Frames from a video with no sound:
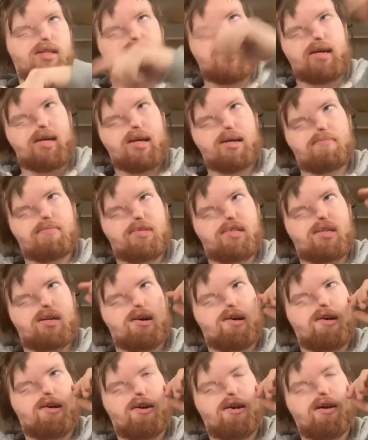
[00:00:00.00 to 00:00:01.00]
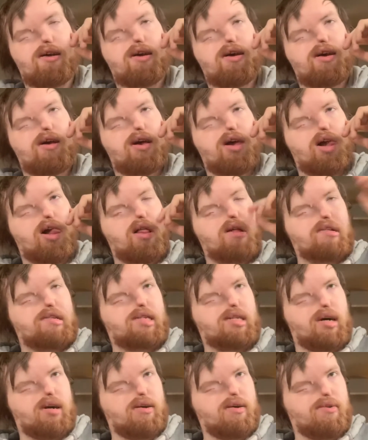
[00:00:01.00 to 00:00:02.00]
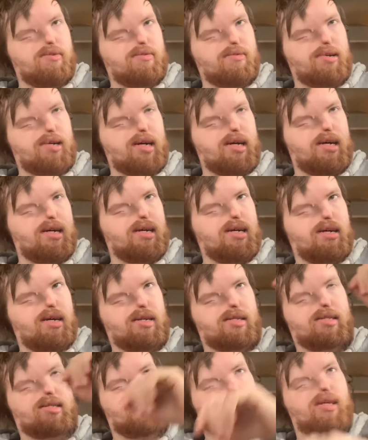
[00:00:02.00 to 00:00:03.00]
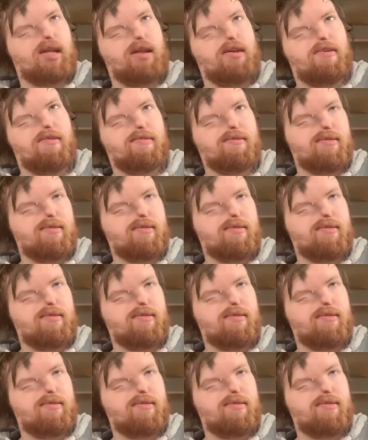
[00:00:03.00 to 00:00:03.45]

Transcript: hip scar. So, let's continue.